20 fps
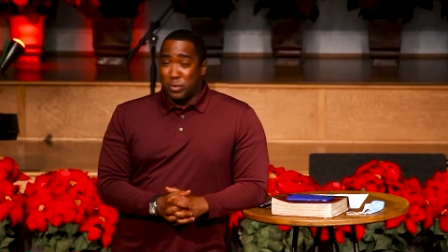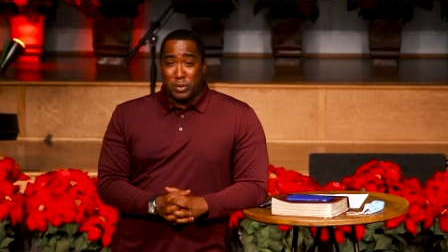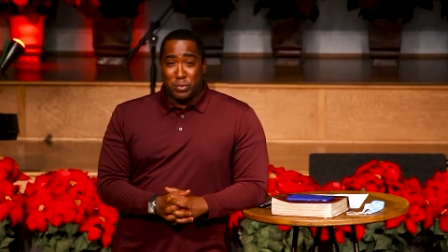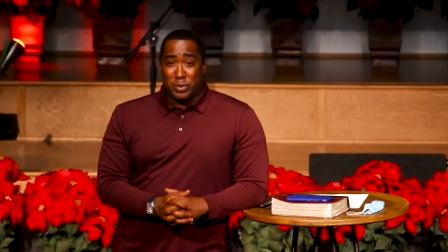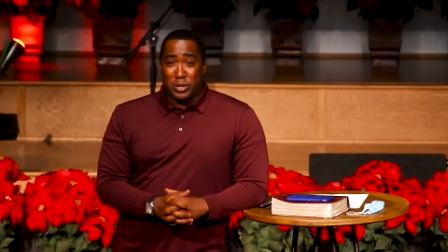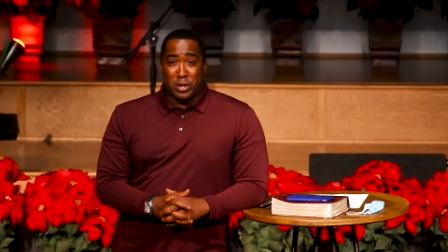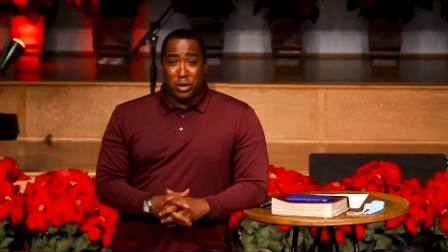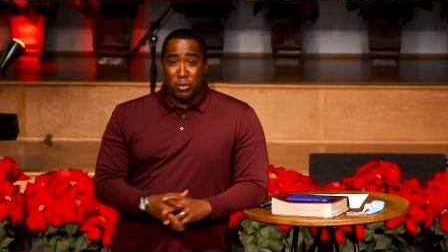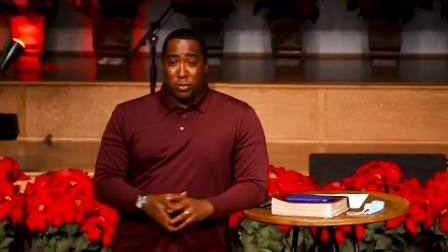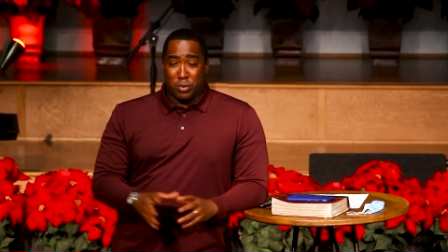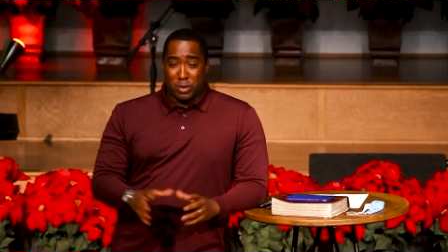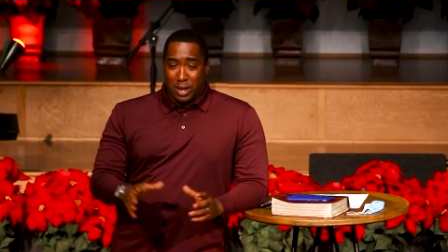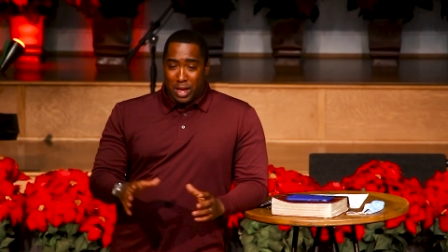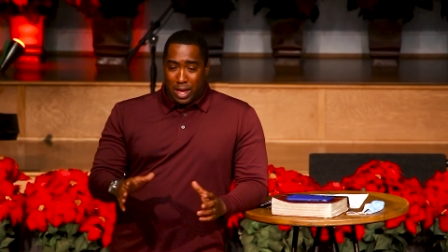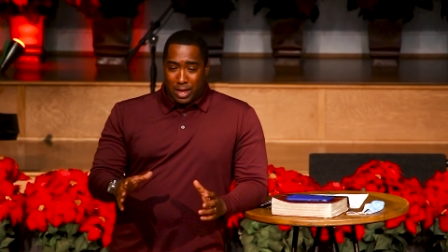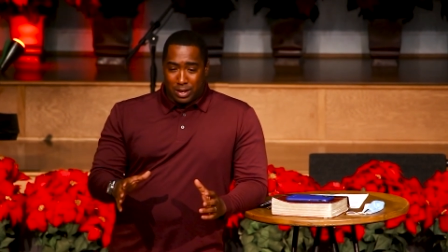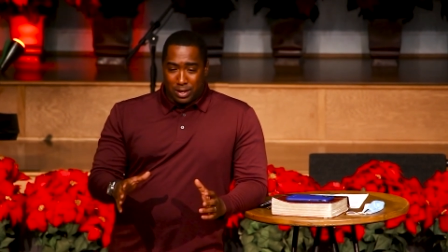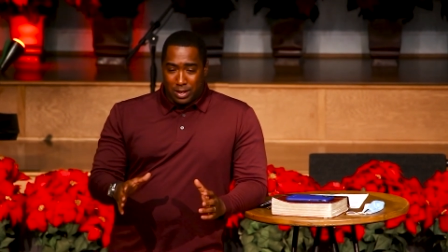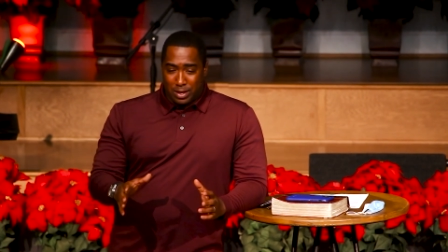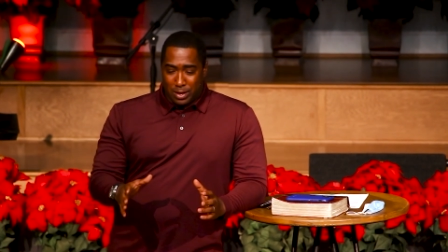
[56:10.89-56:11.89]
We, we don't, we're
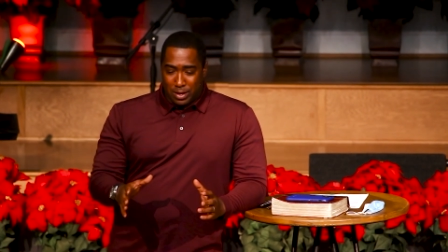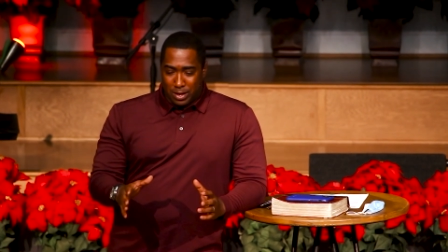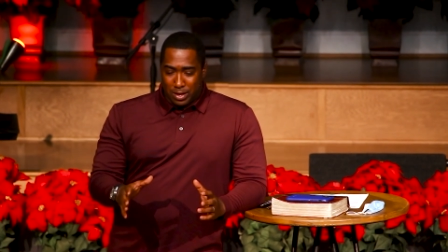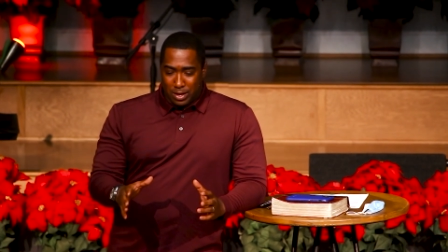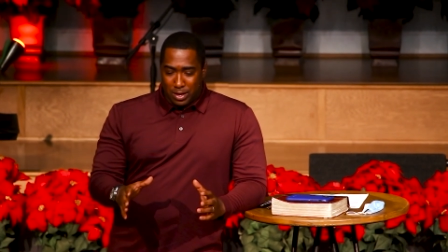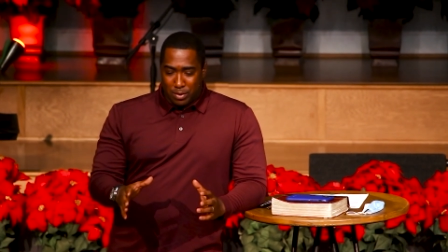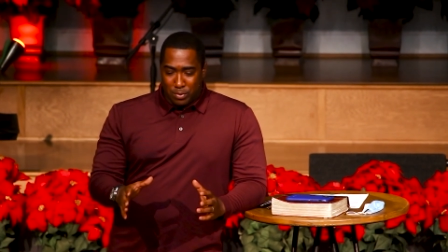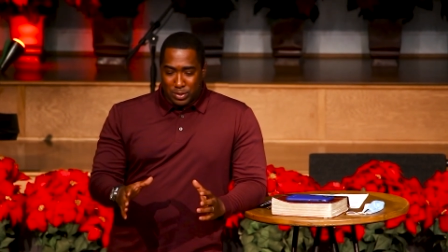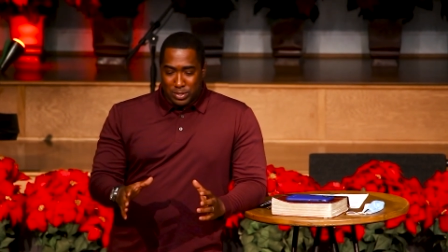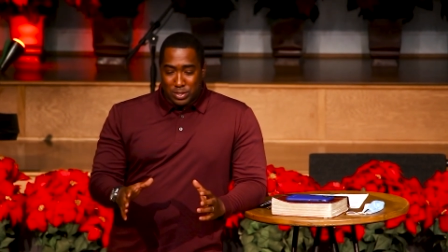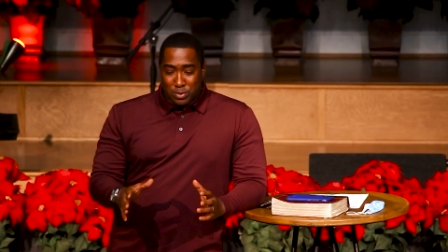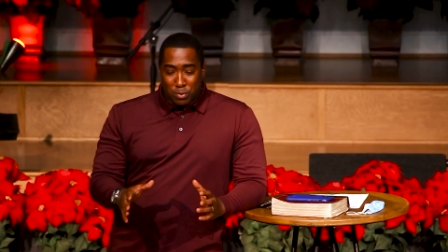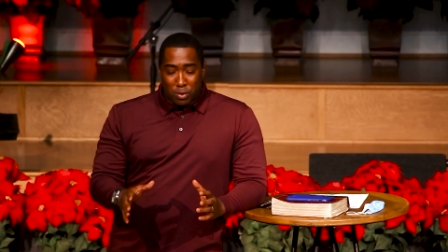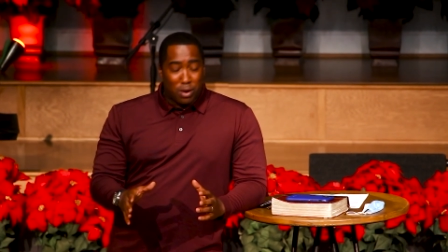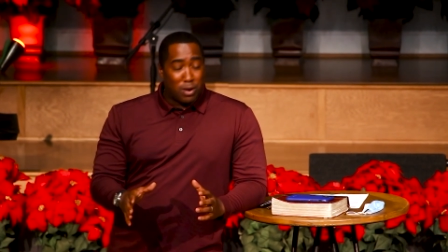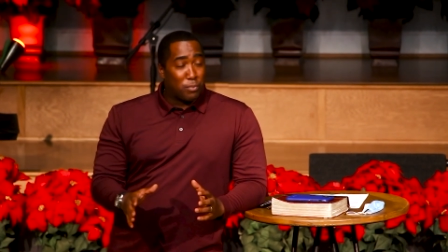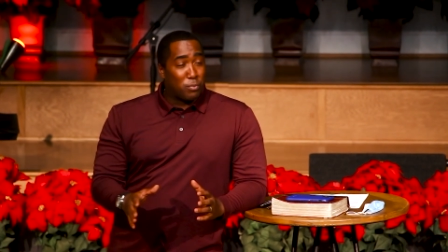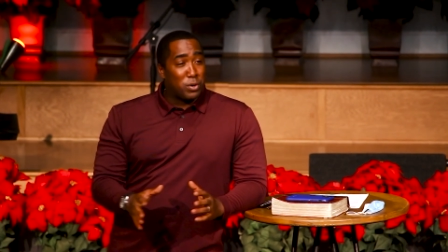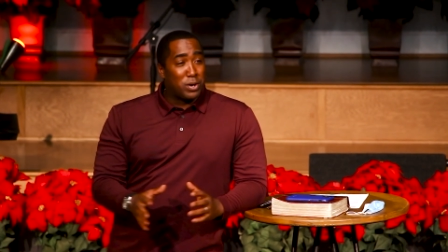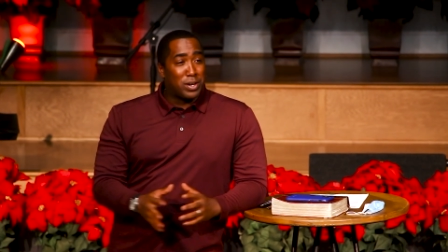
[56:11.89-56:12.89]
not, uh, uh what's the
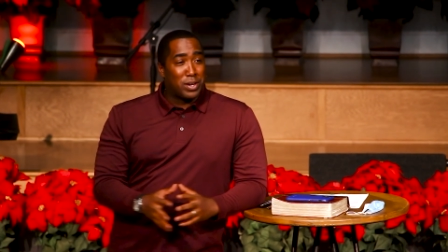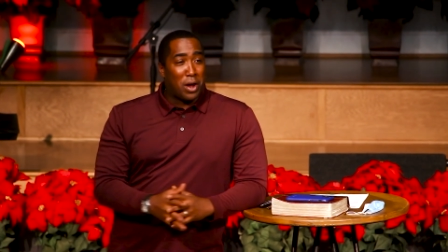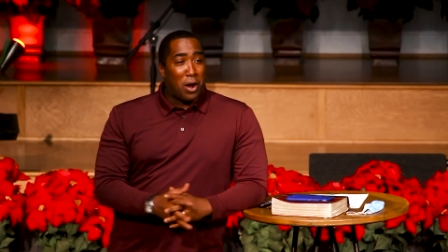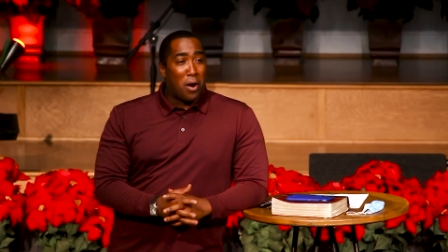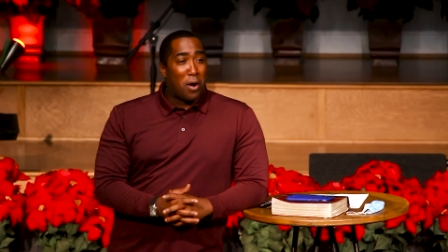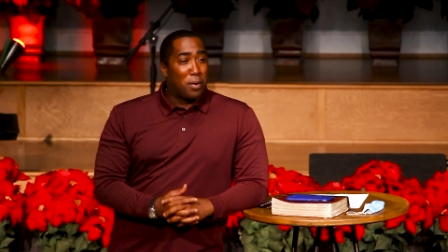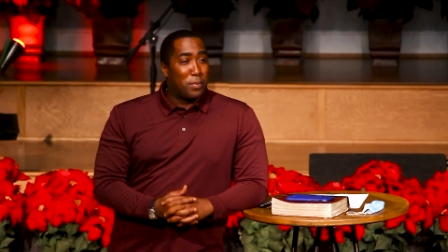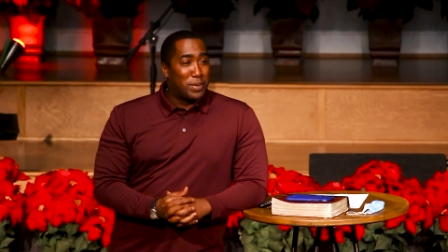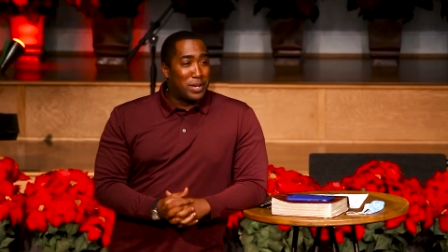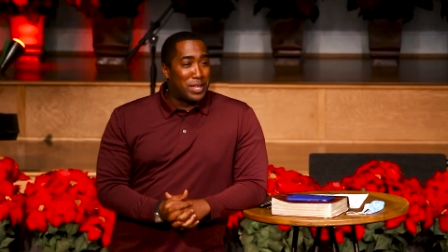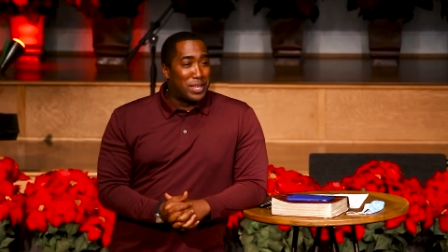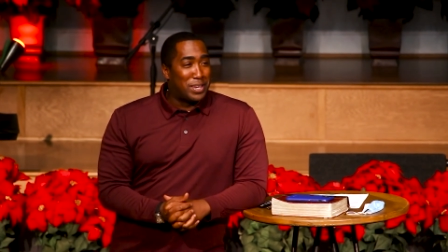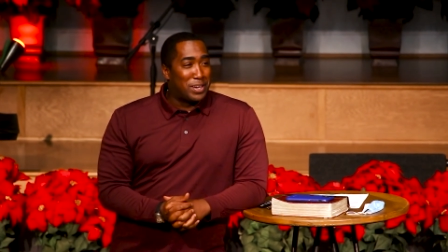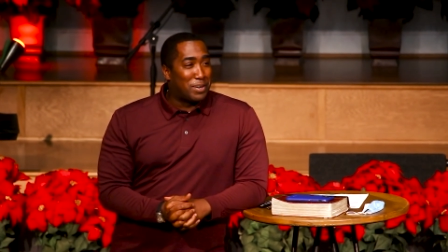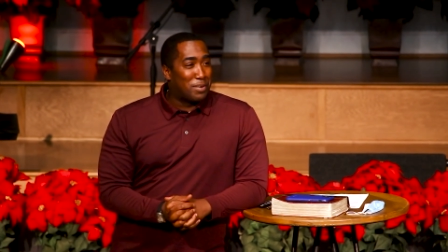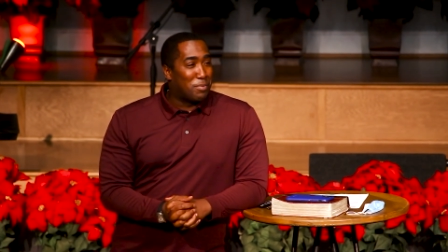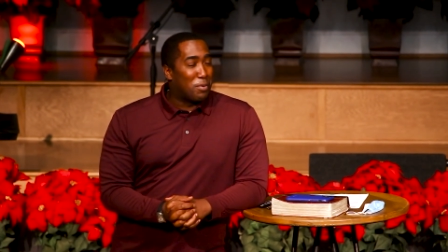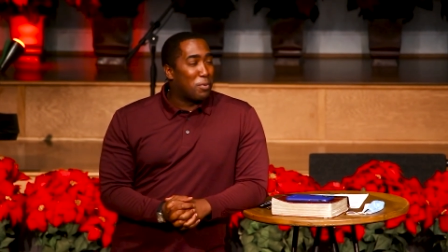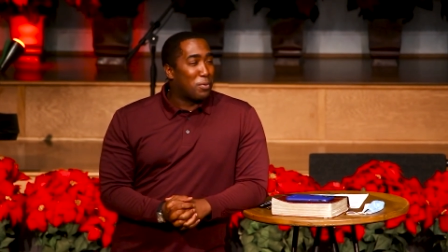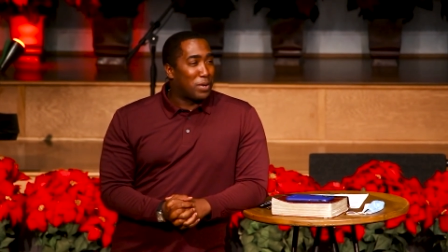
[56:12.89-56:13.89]
word? We're in harmony
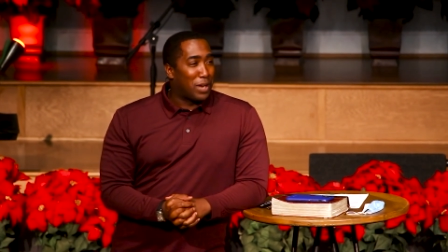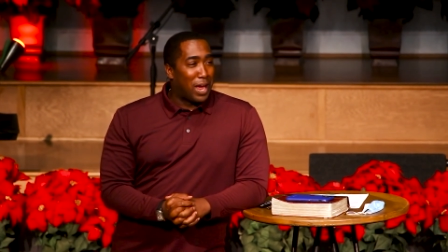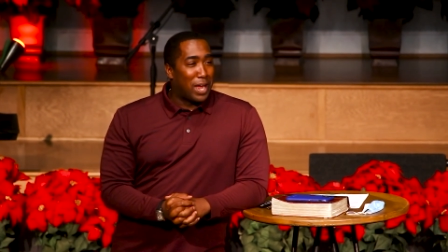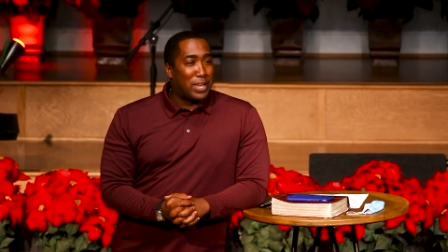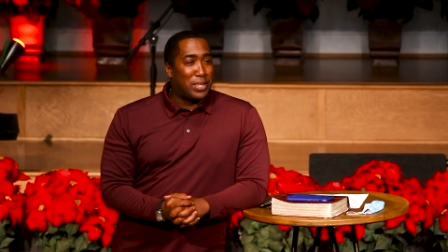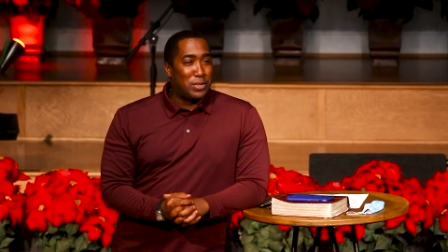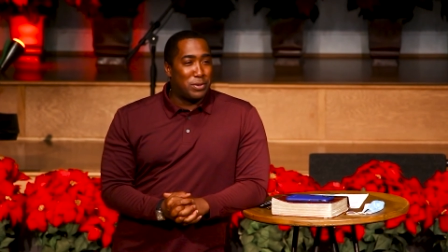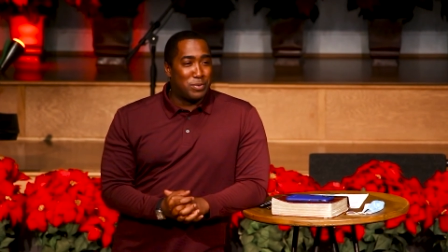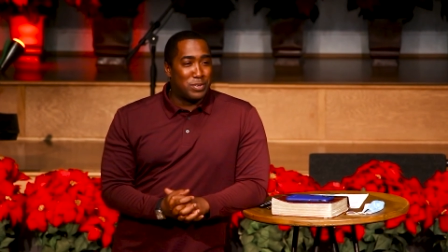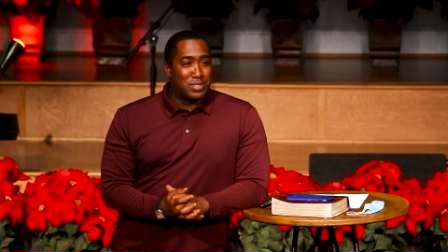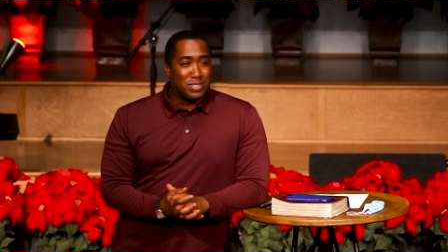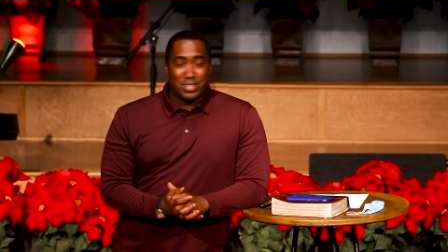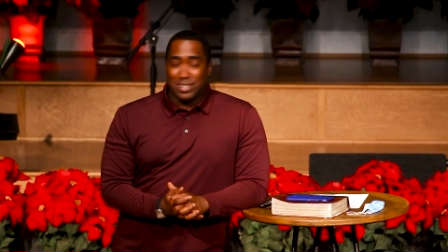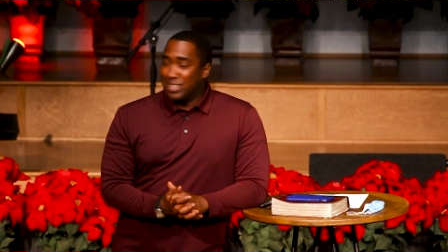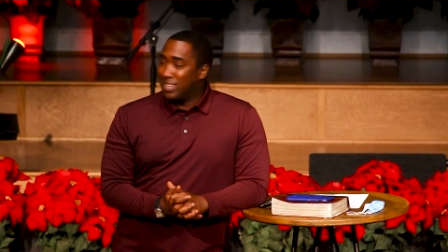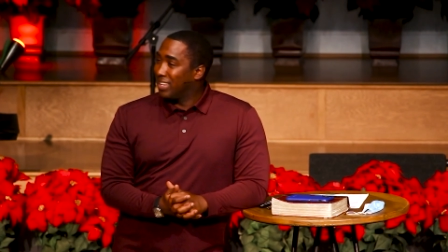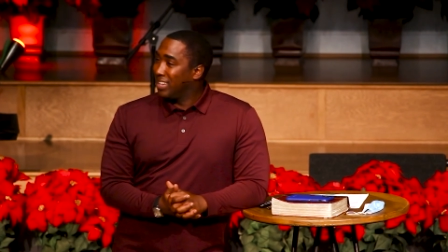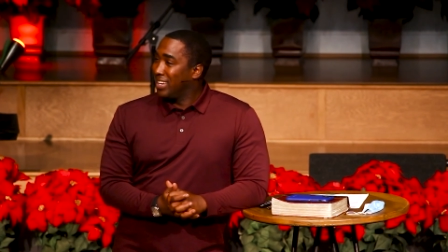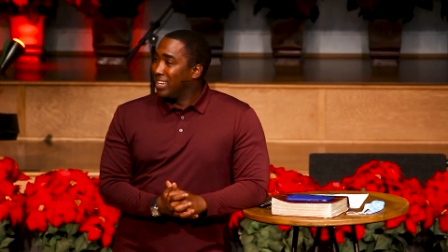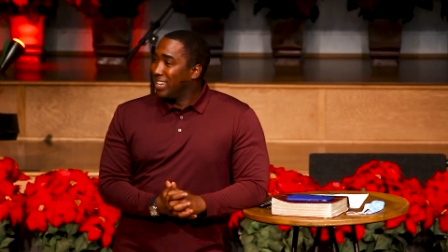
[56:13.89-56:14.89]
here, but we're not in unison.